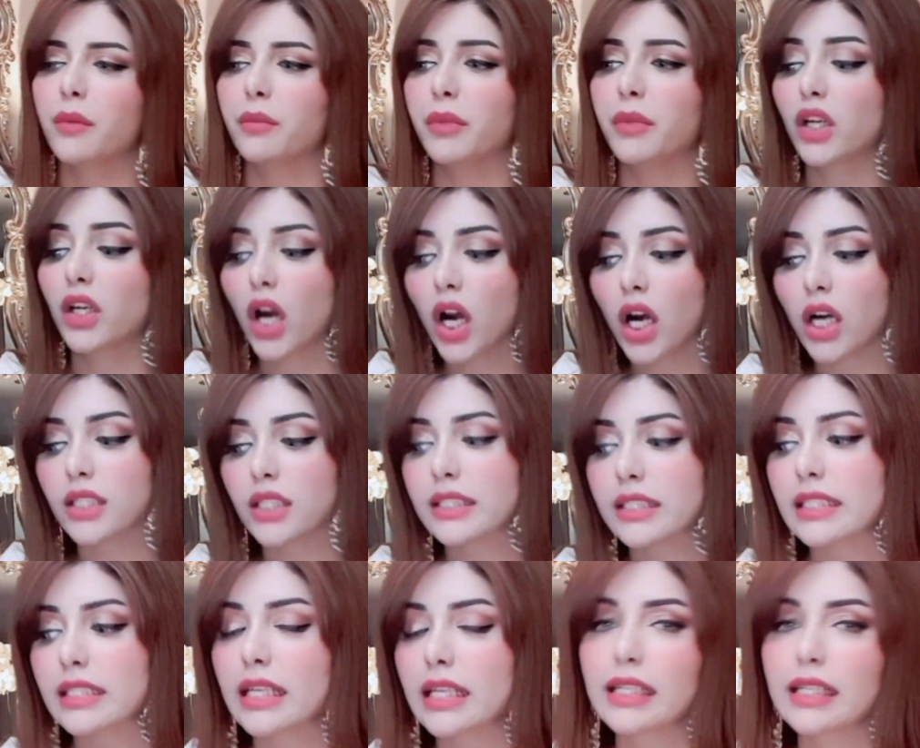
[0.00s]

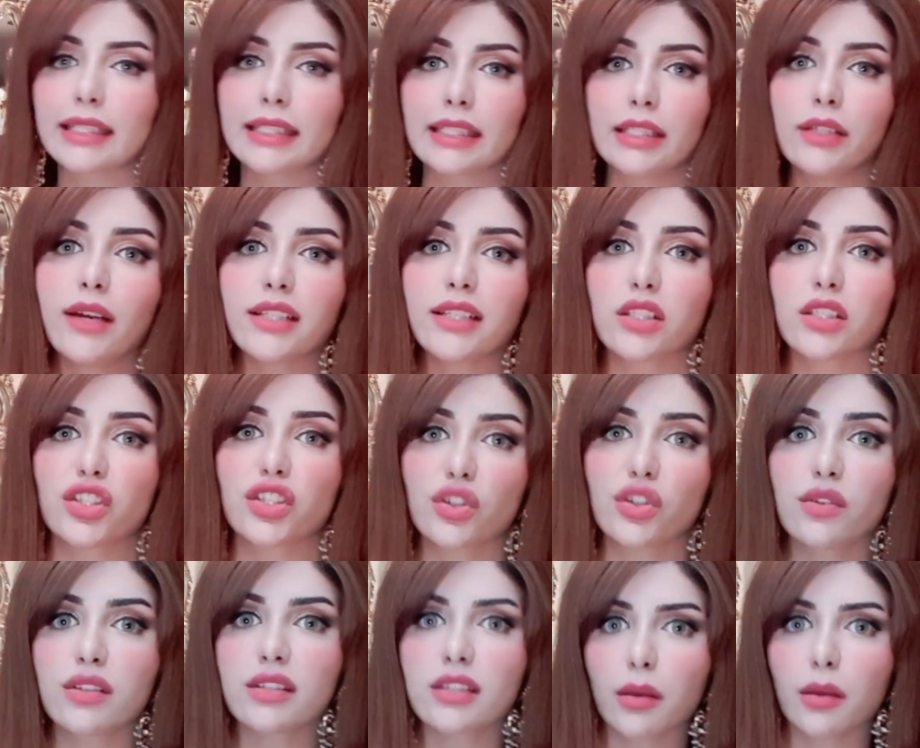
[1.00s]
Because you guys are
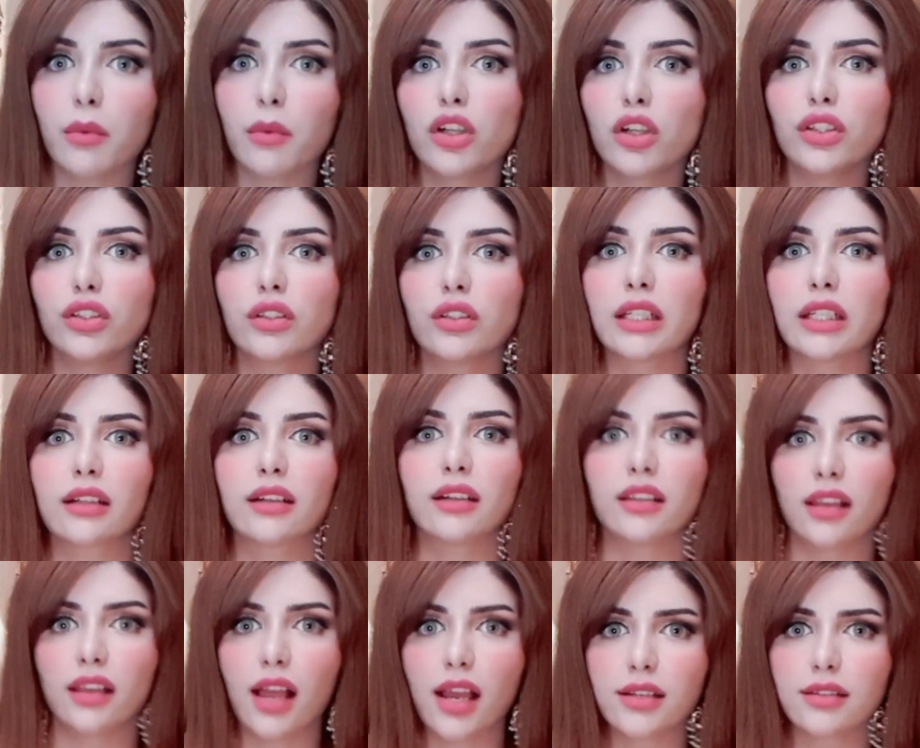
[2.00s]
so similar, you can
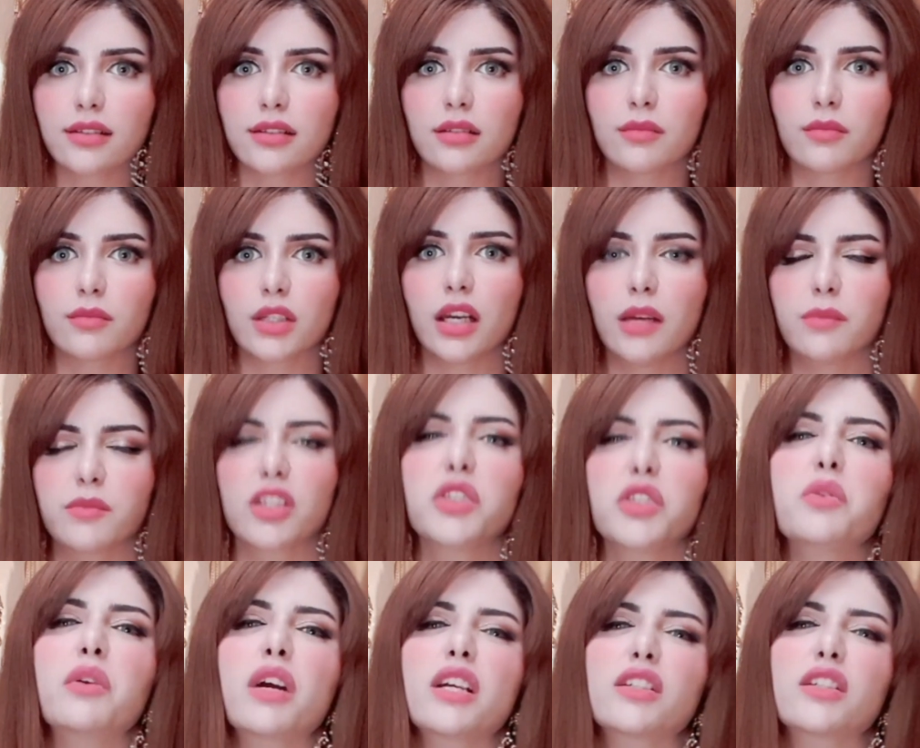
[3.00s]
clash sometimes,
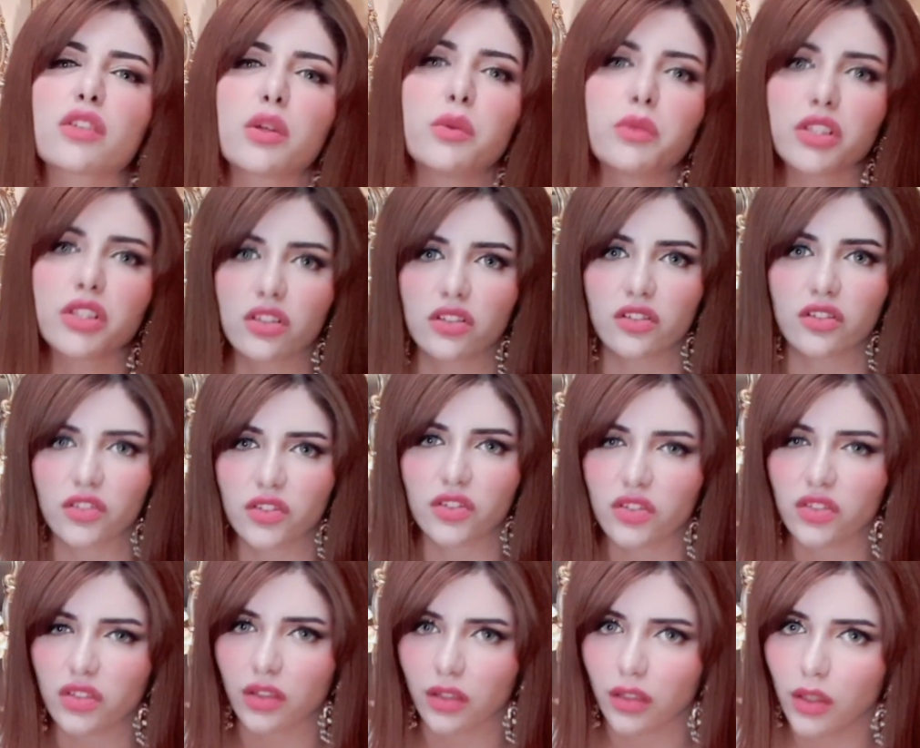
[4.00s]
and you guys know each other
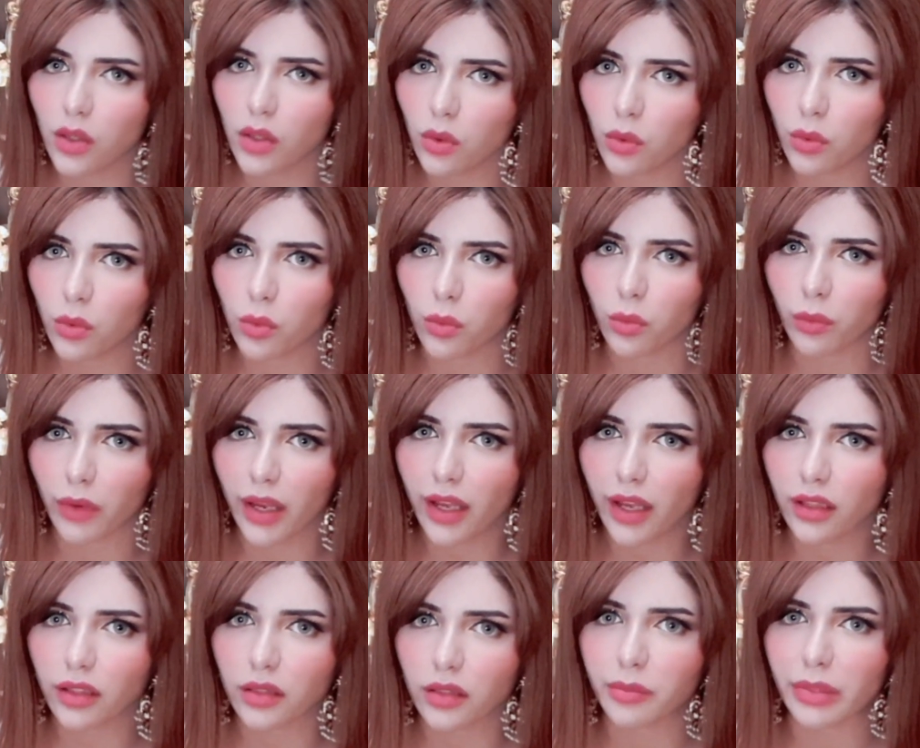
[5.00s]
so
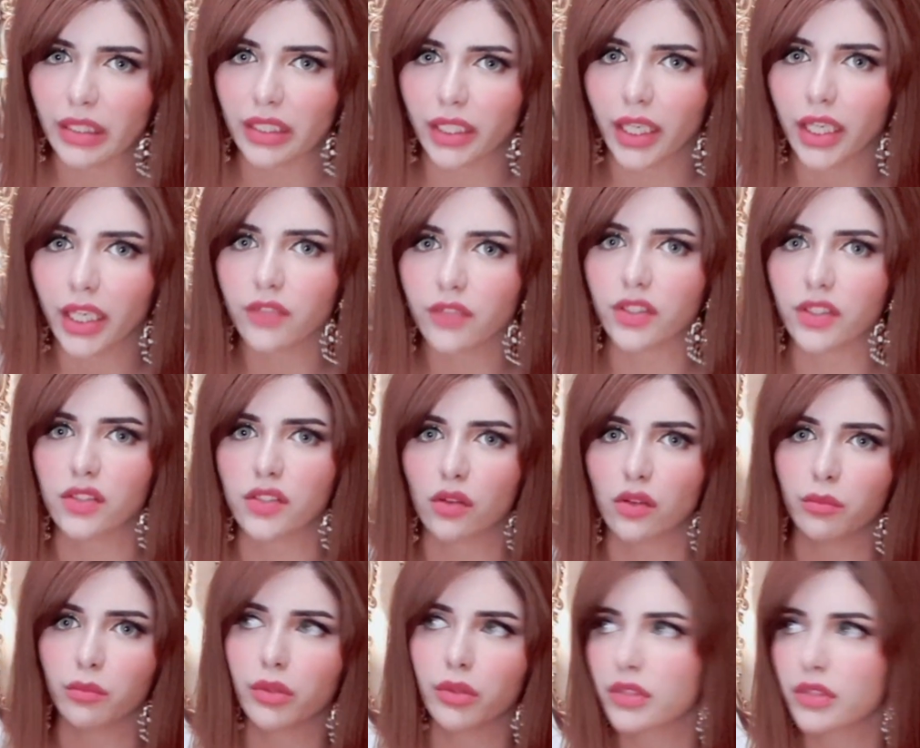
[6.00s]
well, being Aries
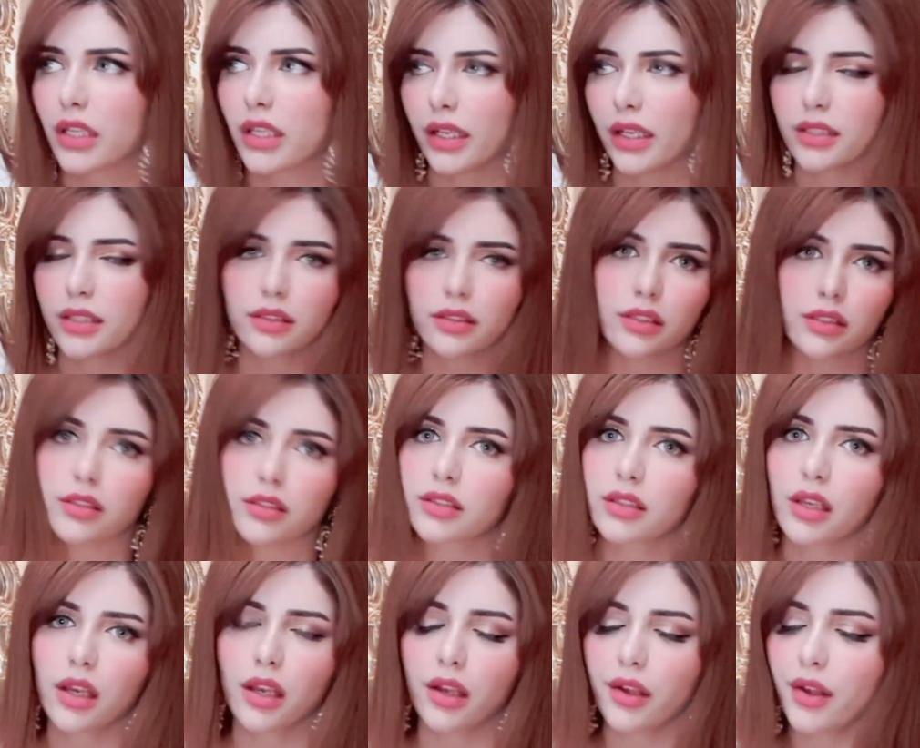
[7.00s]
on both sides. It's